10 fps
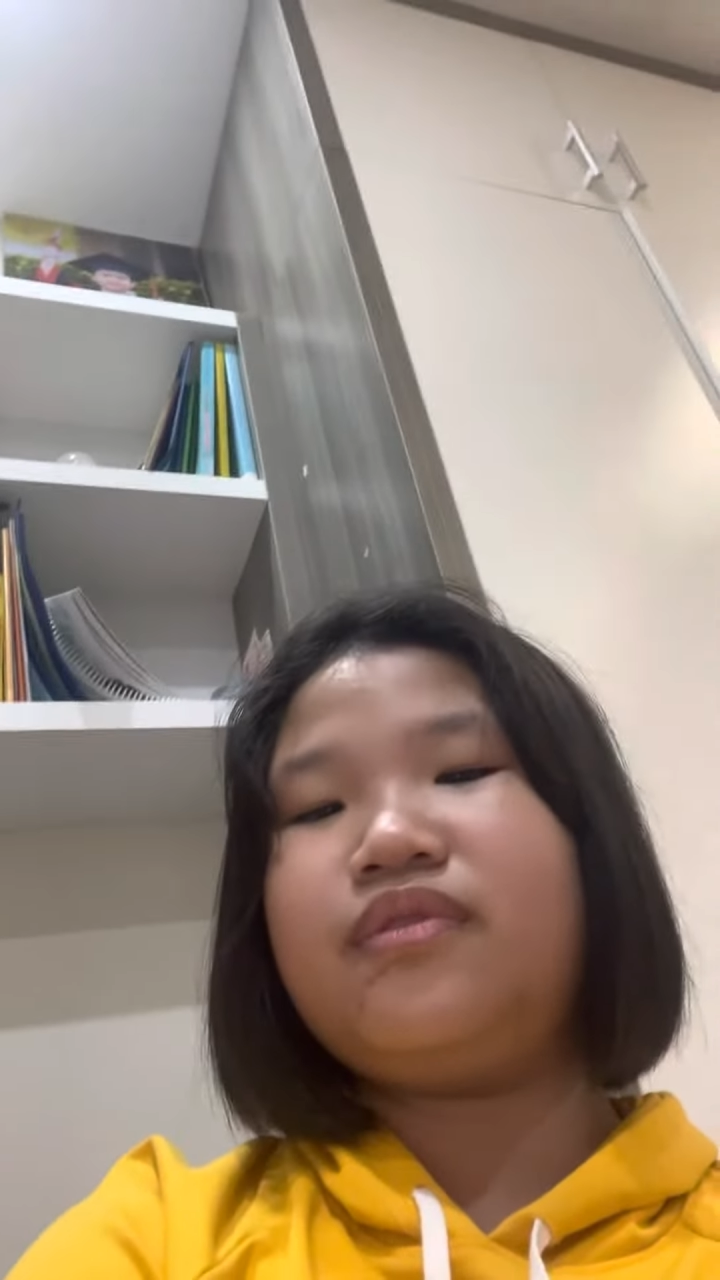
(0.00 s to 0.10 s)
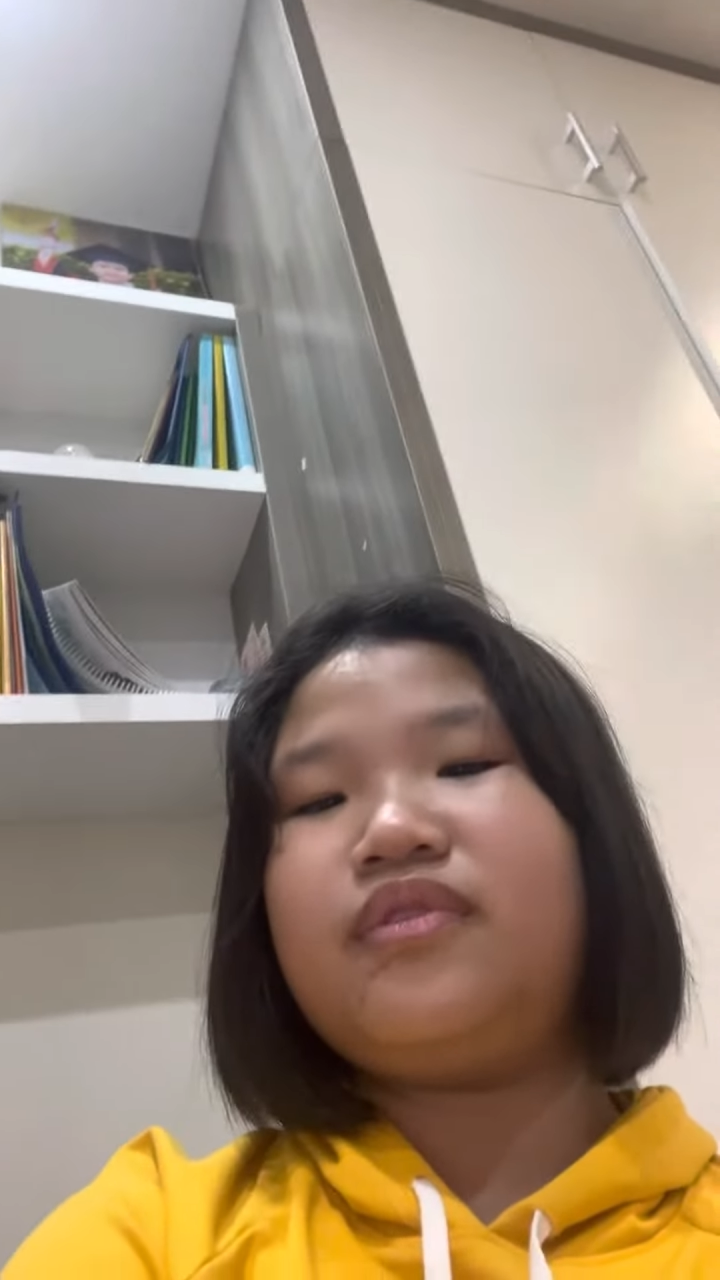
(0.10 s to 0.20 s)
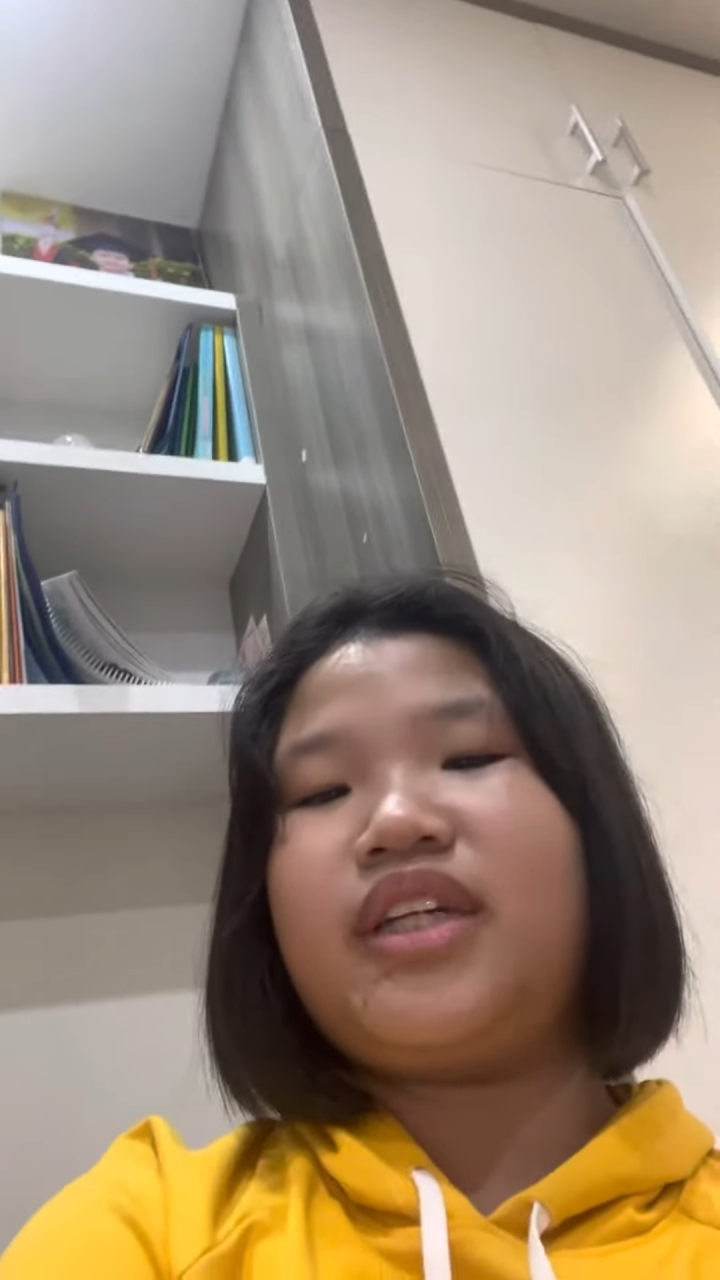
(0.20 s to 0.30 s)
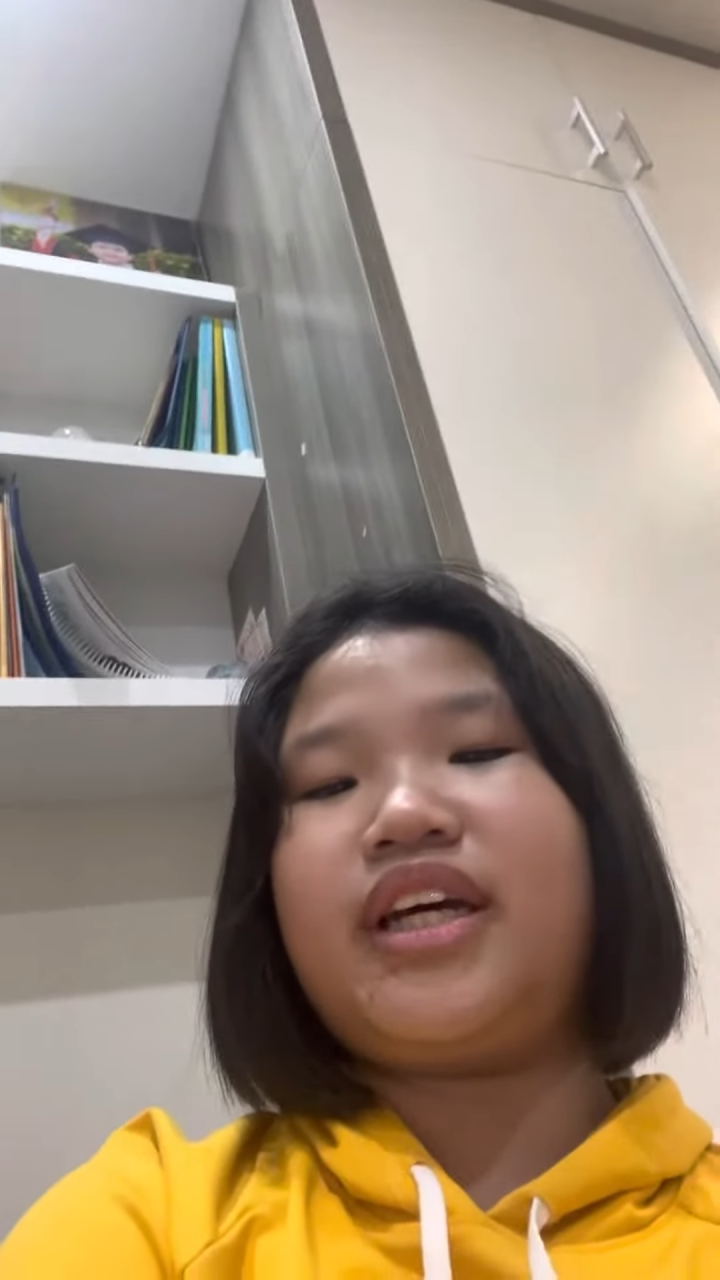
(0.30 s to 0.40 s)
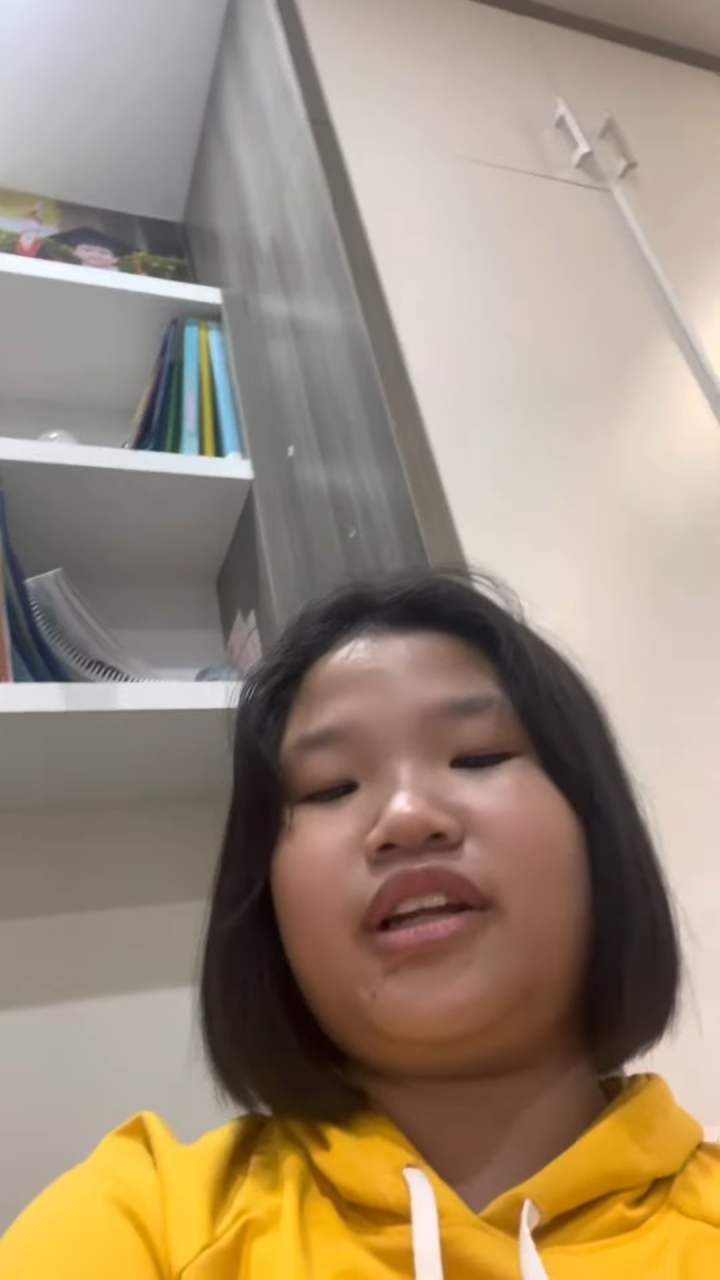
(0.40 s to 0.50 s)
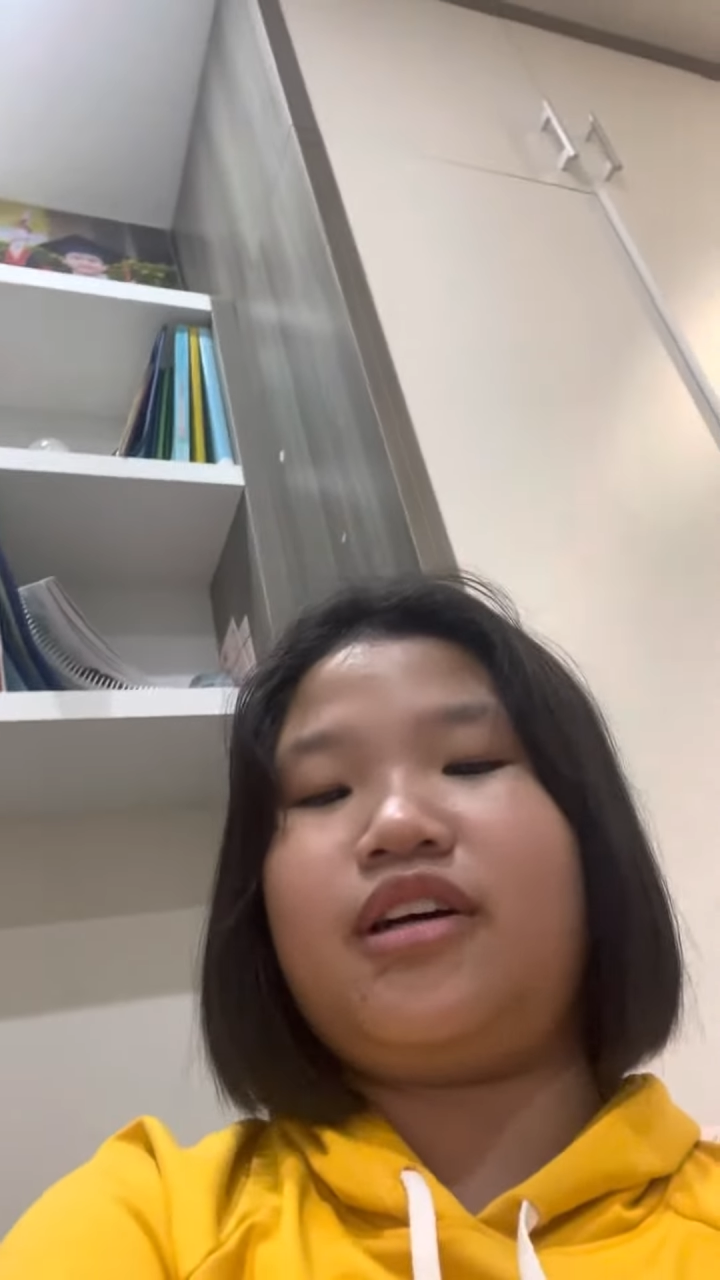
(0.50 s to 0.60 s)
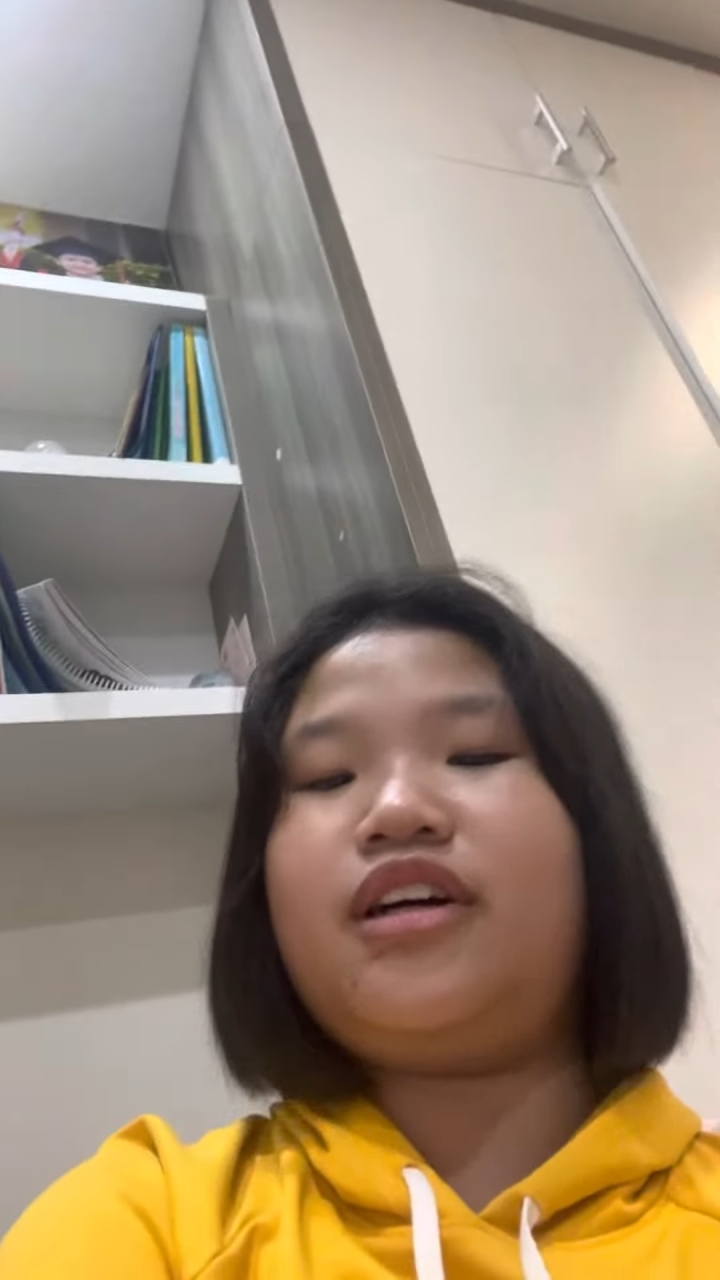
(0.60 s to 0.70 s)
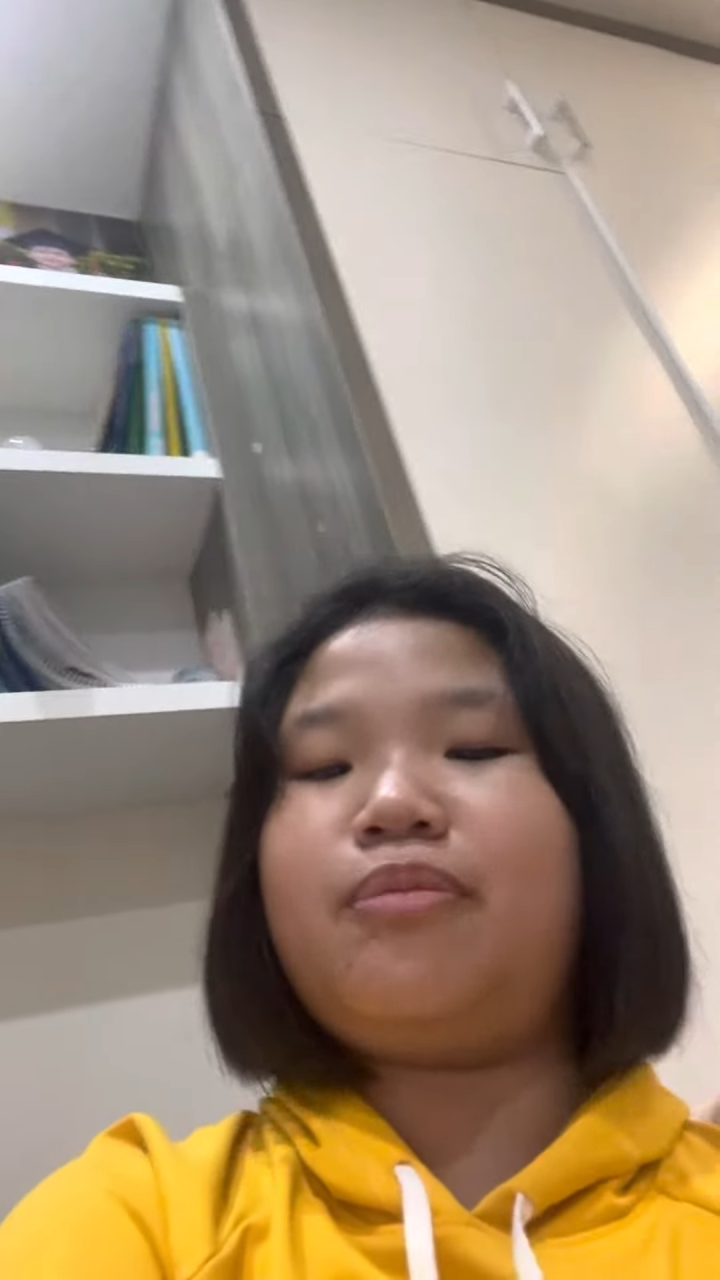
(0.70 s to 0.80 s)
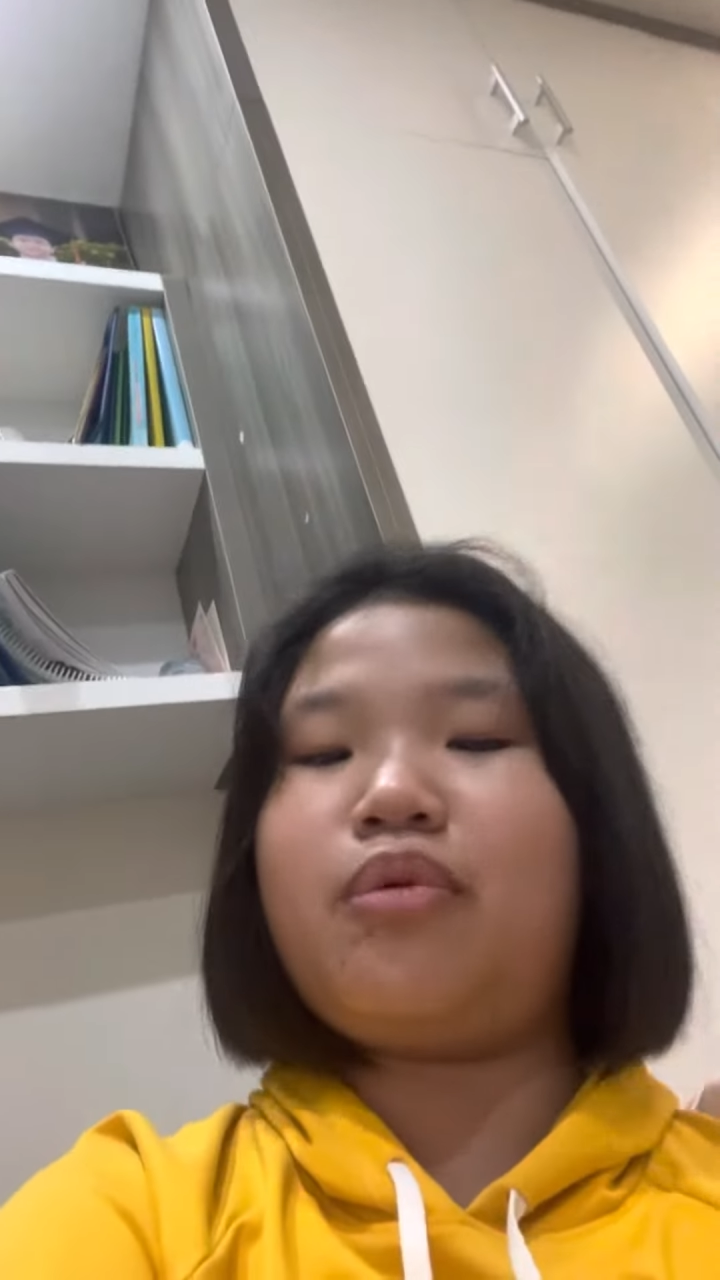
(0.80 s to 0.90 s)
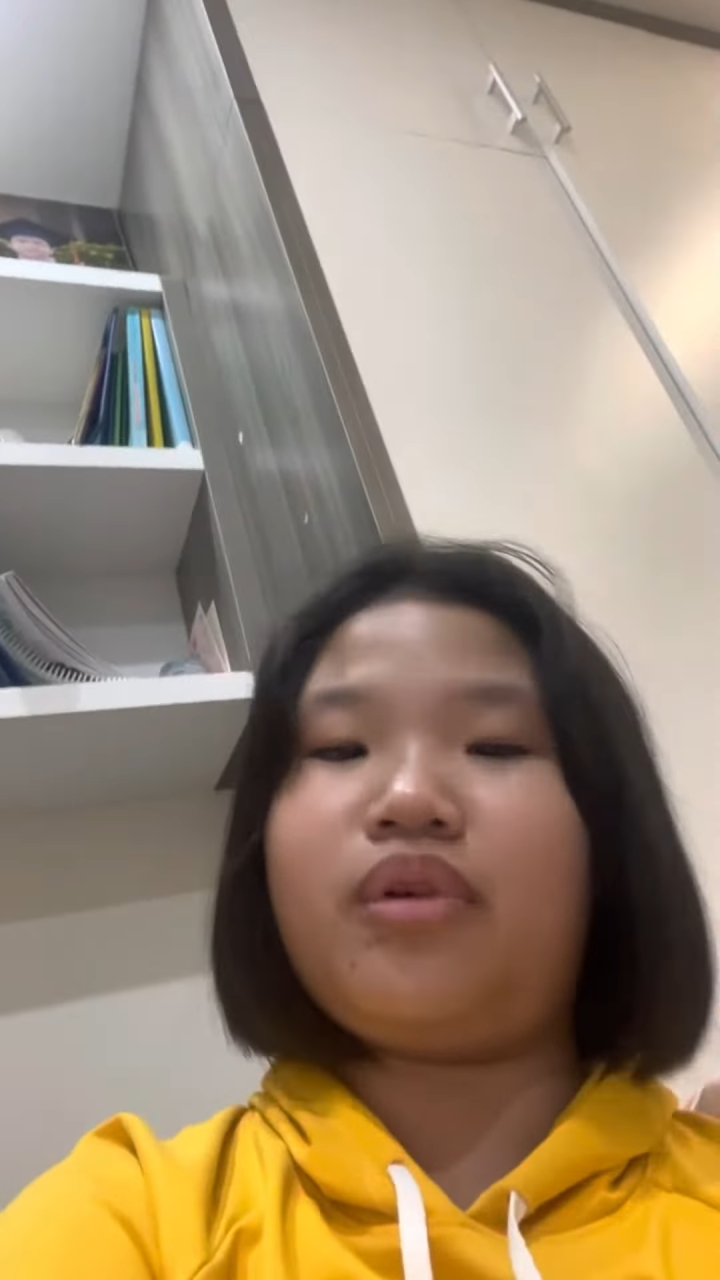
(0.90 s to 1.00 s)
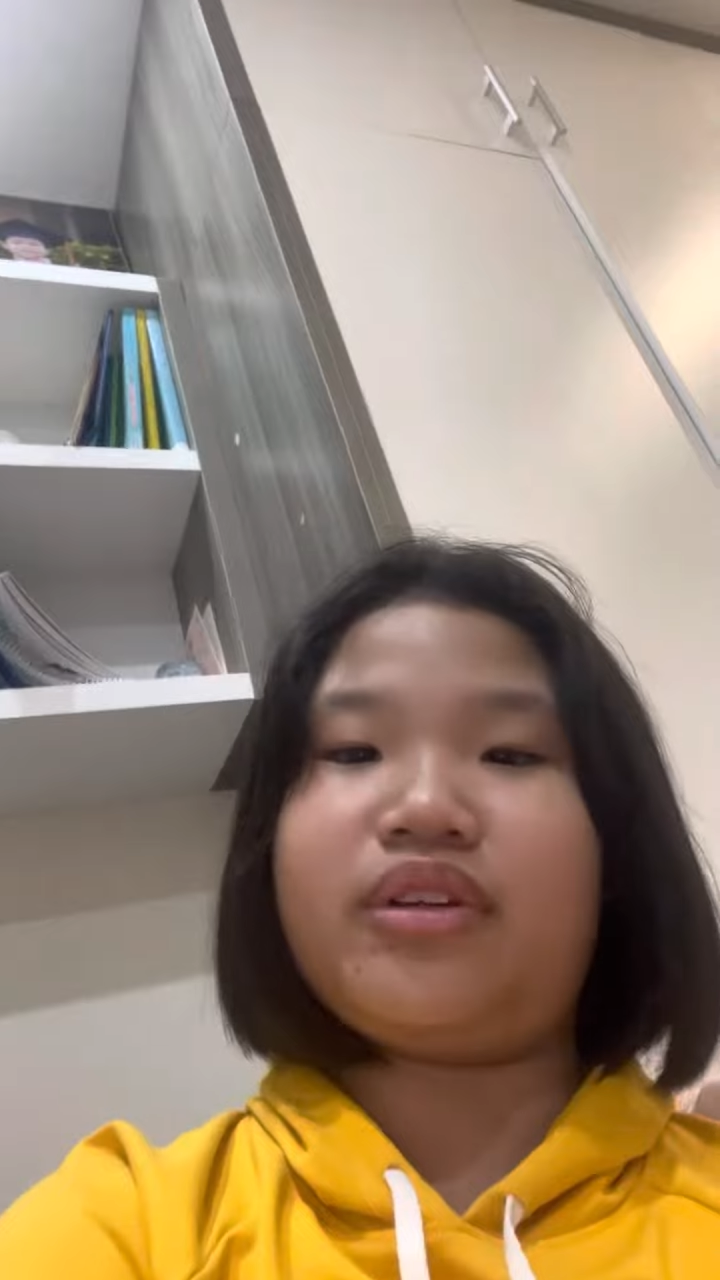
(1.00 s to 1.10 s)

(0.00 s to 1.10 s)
And a bowl